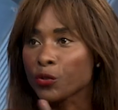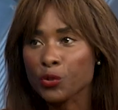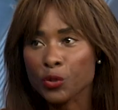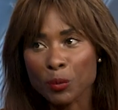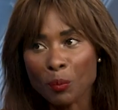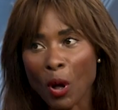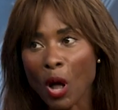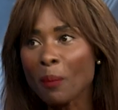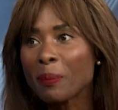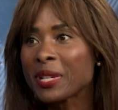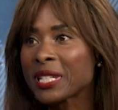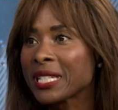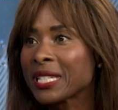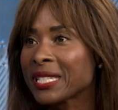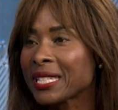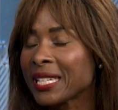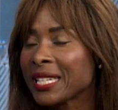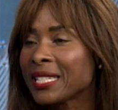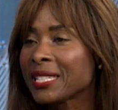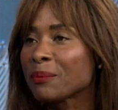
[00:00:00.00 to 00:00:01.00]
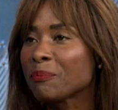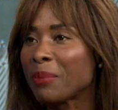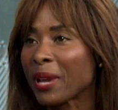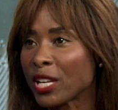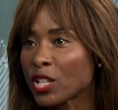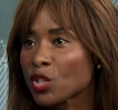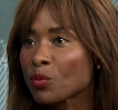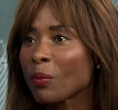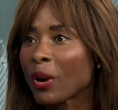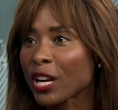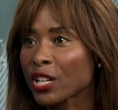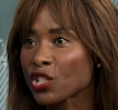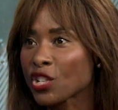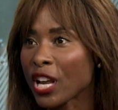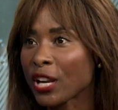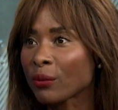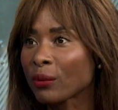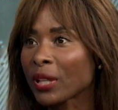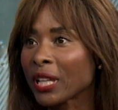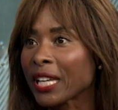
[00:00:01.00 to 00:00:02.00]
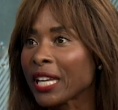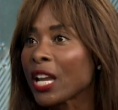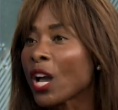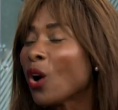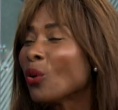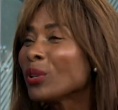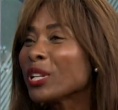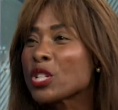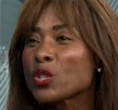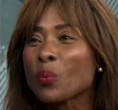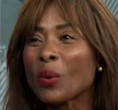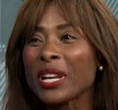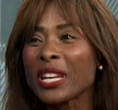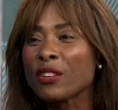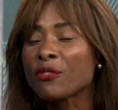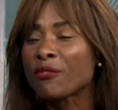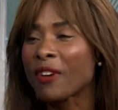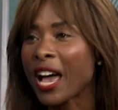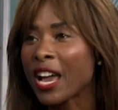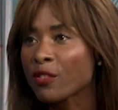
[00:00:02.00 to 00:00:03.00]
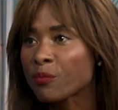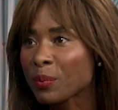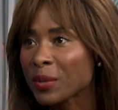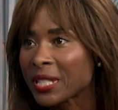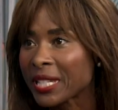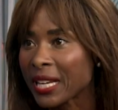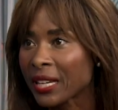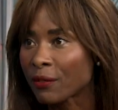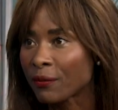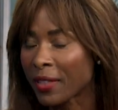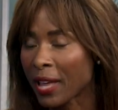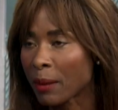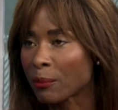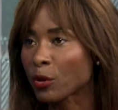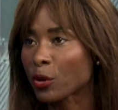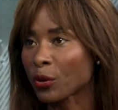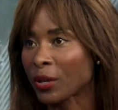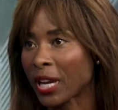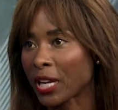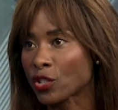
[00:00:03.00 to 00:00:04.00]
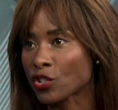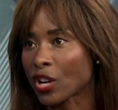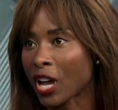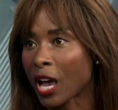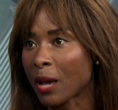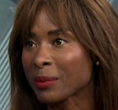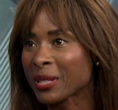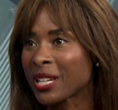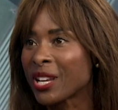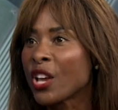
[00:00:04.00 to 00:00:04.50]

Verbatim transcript: Small businesses benchmark generally, only 25% of them create jobs.